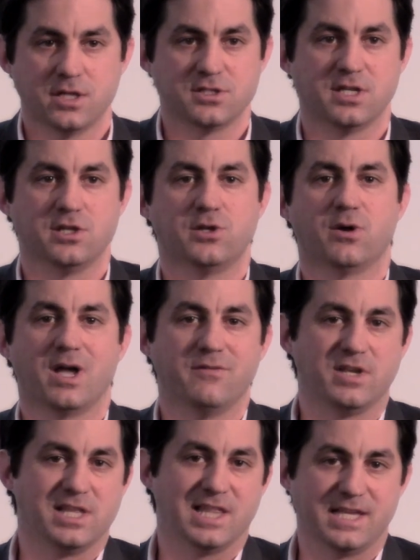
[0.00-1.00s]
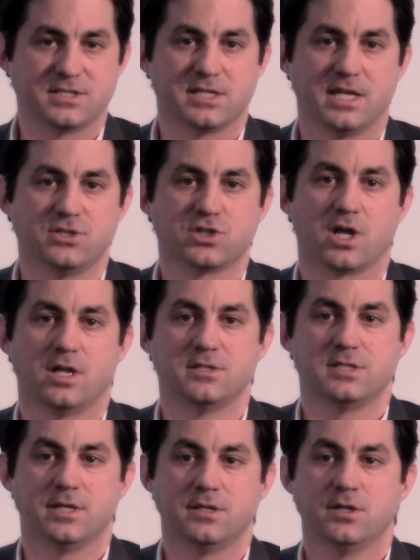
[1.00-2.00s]
content, you don't have any late stage
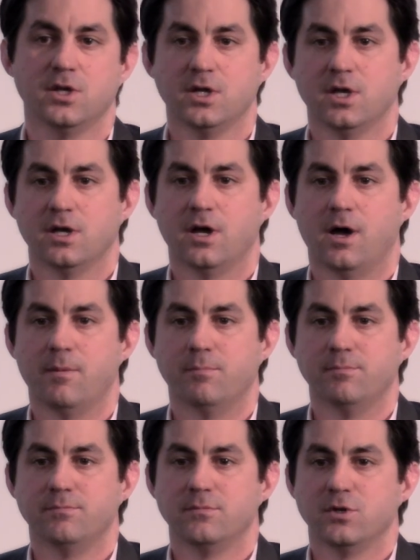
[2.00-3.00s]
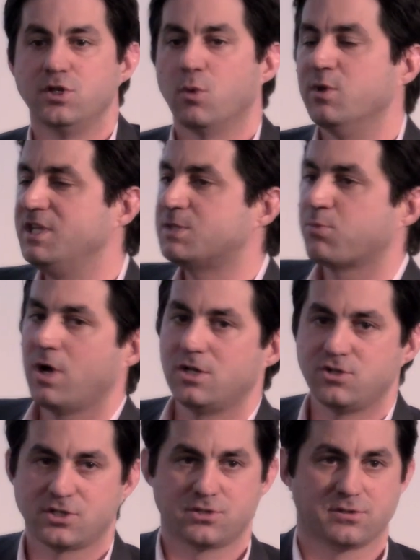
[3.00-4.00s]
content. When these
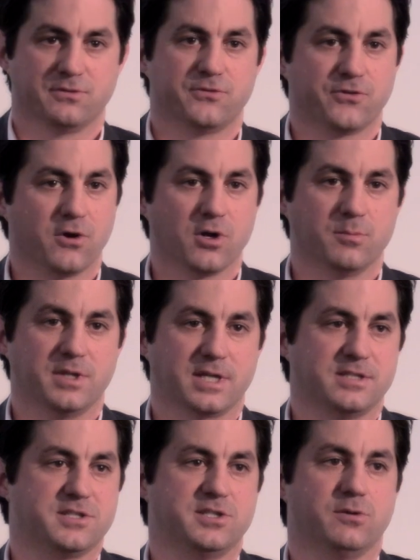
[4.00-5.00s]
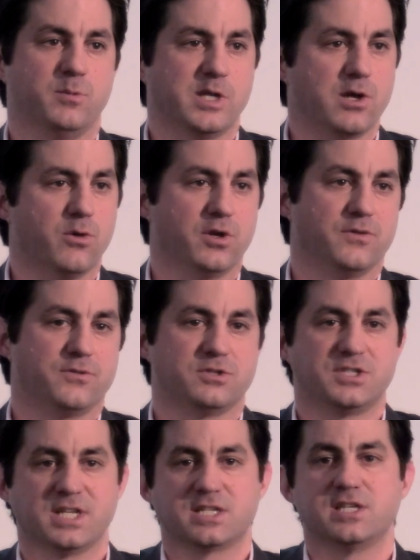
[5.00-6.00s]
projects are confirmed, they could still be going on for
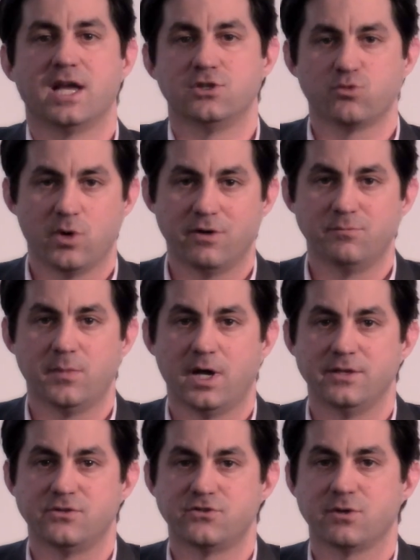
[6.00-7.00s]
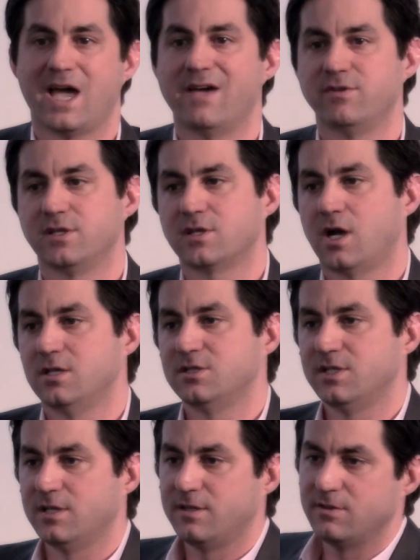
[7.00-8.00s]
6, 9, 12 months. So having
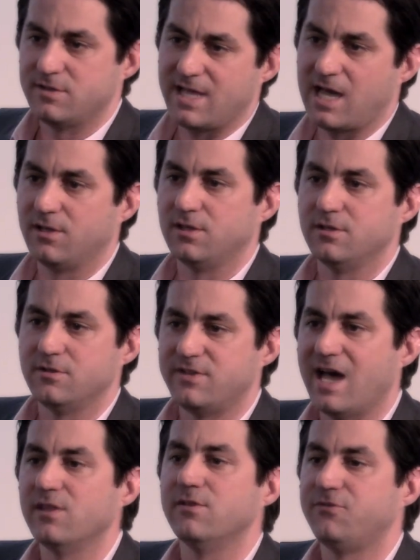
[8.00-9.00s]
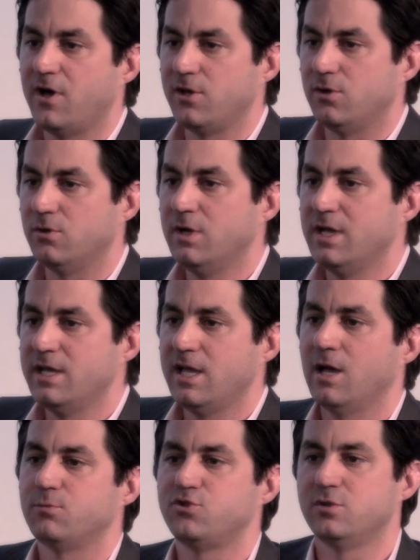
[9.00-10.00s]
content down the funnel
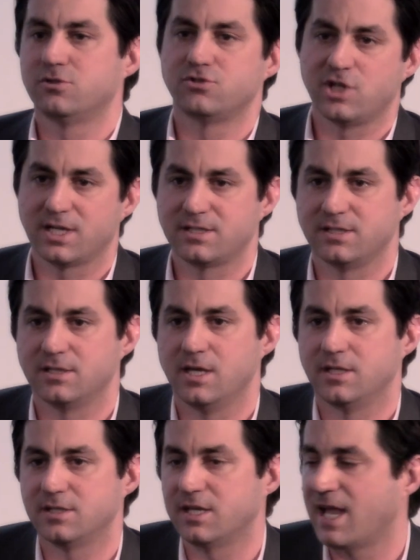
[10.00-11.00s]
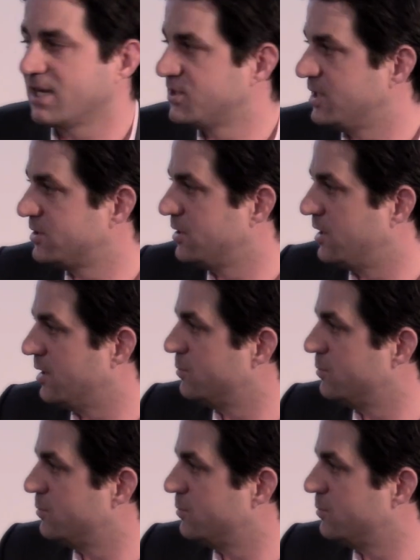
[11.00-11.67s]
helps you interject and get access to